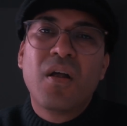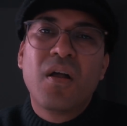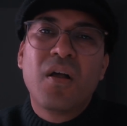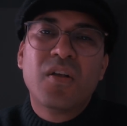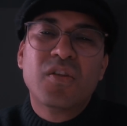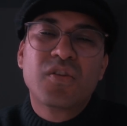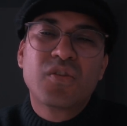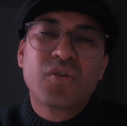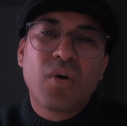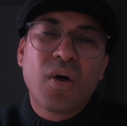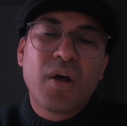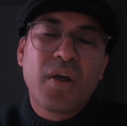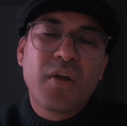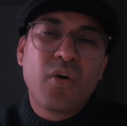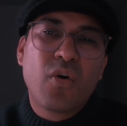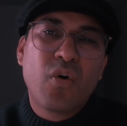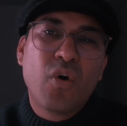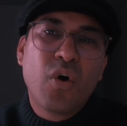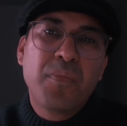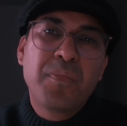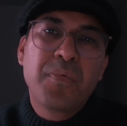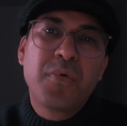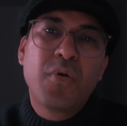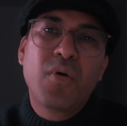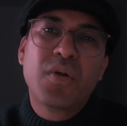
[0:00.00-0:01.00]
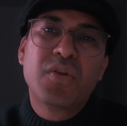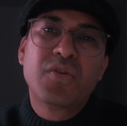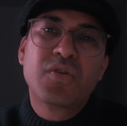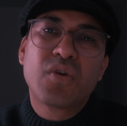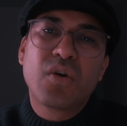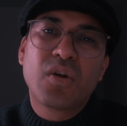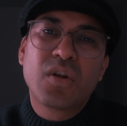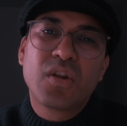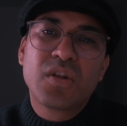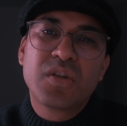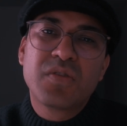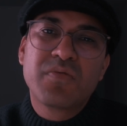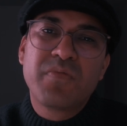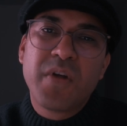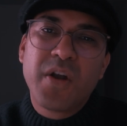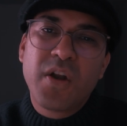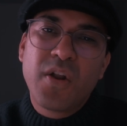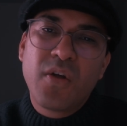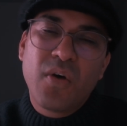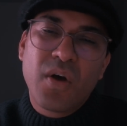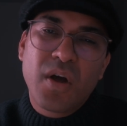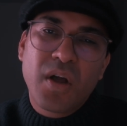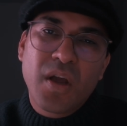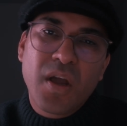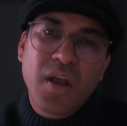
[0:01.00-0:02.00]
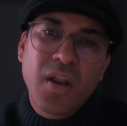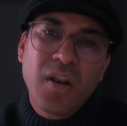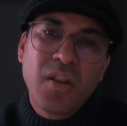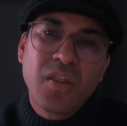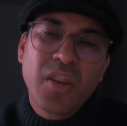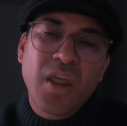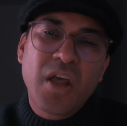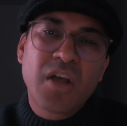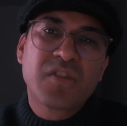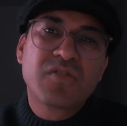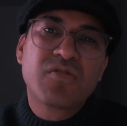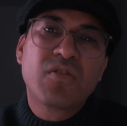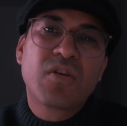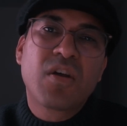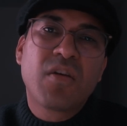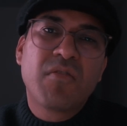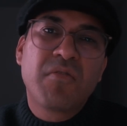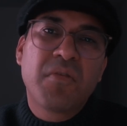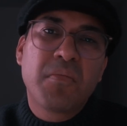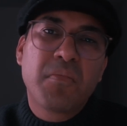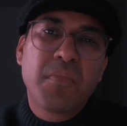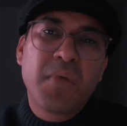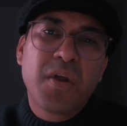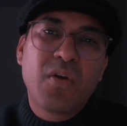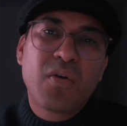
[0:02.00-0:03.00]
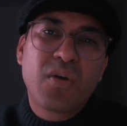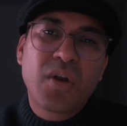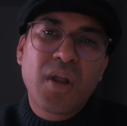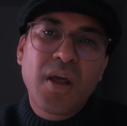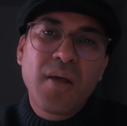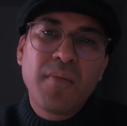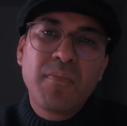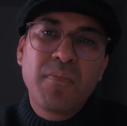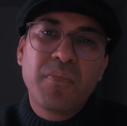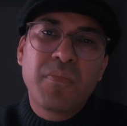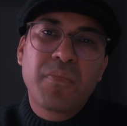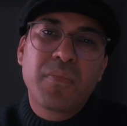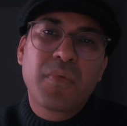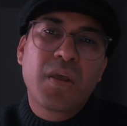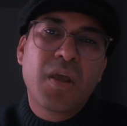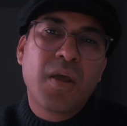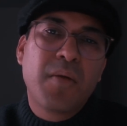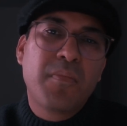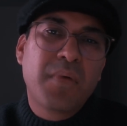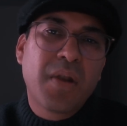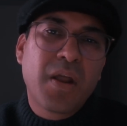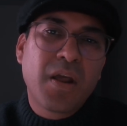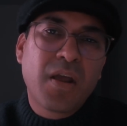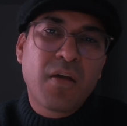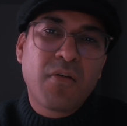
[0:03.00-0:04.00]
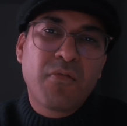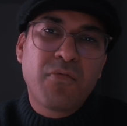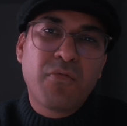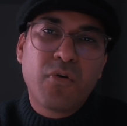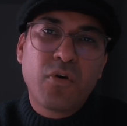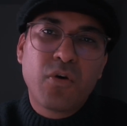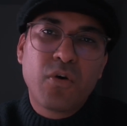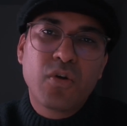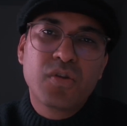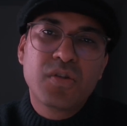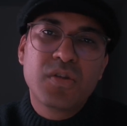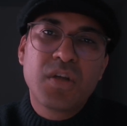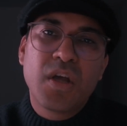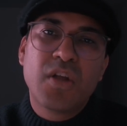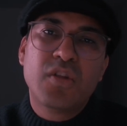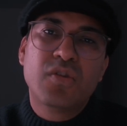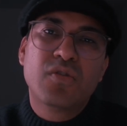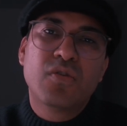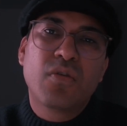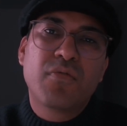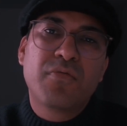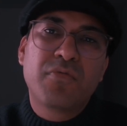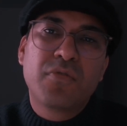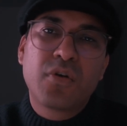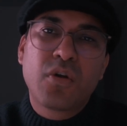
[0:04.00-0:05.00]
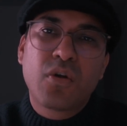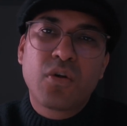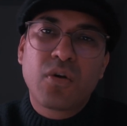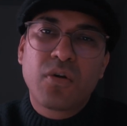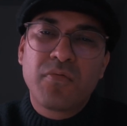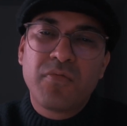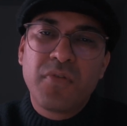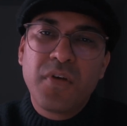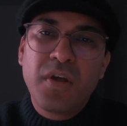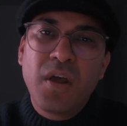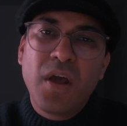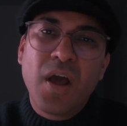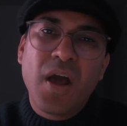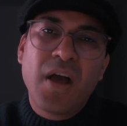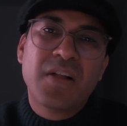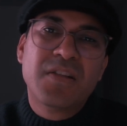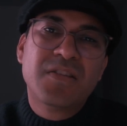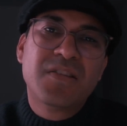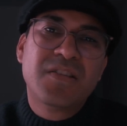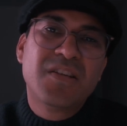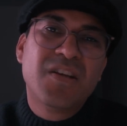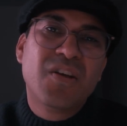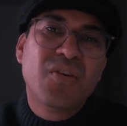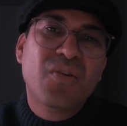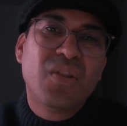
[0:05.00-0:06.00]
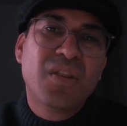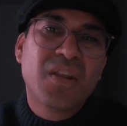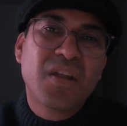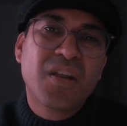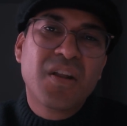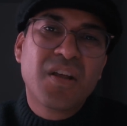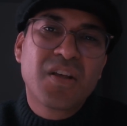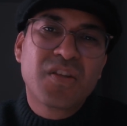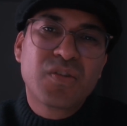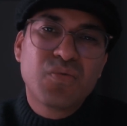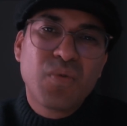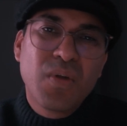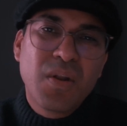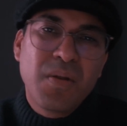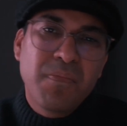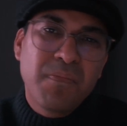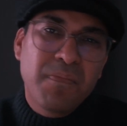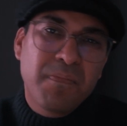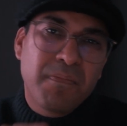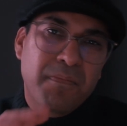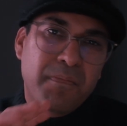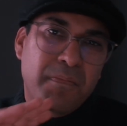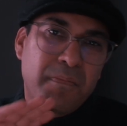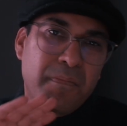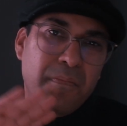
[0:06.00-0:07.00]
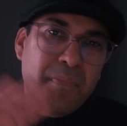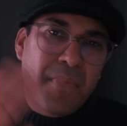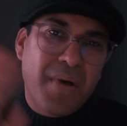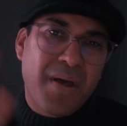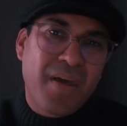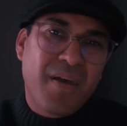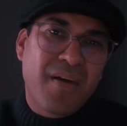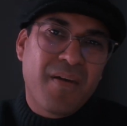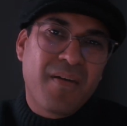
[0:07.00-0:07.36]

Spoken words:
So I hope you enjoyed this video. Again, thanks for giving me your time. Keep taking photos, enjoy photography. I'll see you in the next one. Bye.